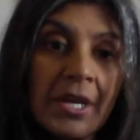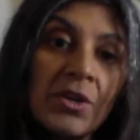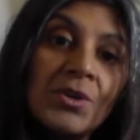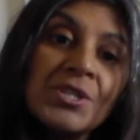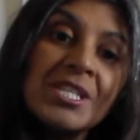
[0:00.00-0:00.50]

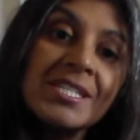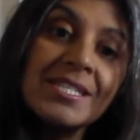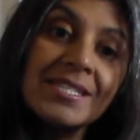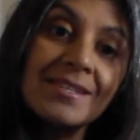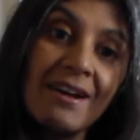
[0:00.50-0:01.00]
a
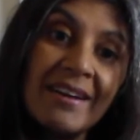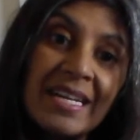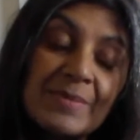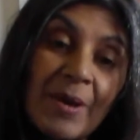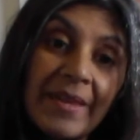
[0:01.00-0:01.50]
consciousness
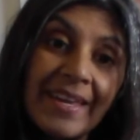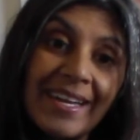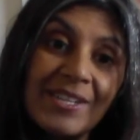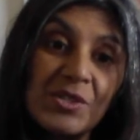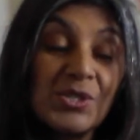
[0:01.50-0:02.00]
guide by the
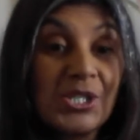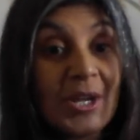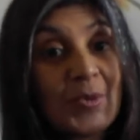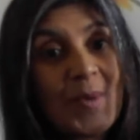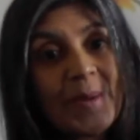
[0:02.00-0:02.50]
angels,
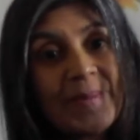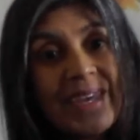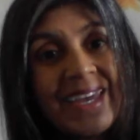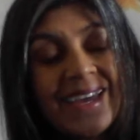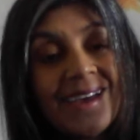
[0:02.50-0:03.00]
channeled by
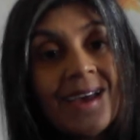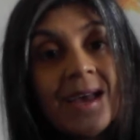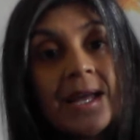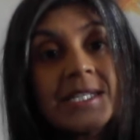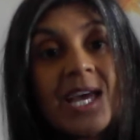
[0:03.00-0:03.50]
me
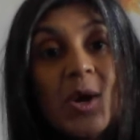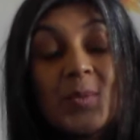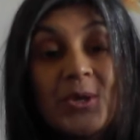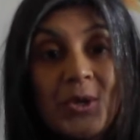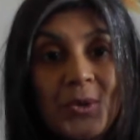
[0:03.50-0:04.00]
to
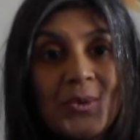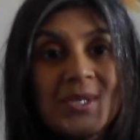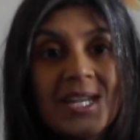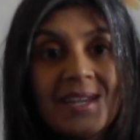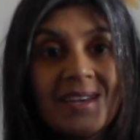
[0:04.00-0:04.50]
help you
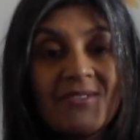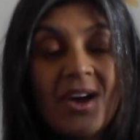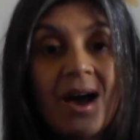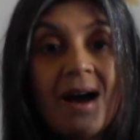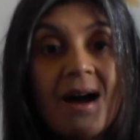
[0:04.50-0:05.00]
to live
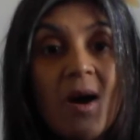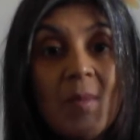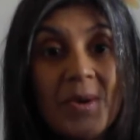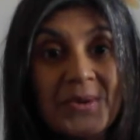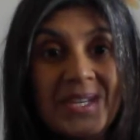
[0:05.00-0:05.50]
a
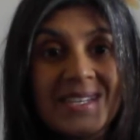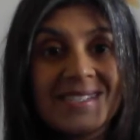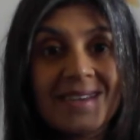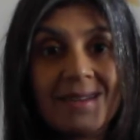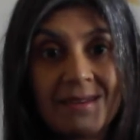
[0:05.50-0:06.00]

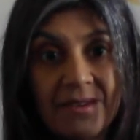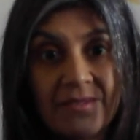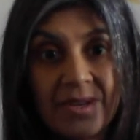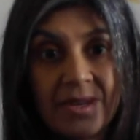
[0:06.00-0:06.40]
harmonious life.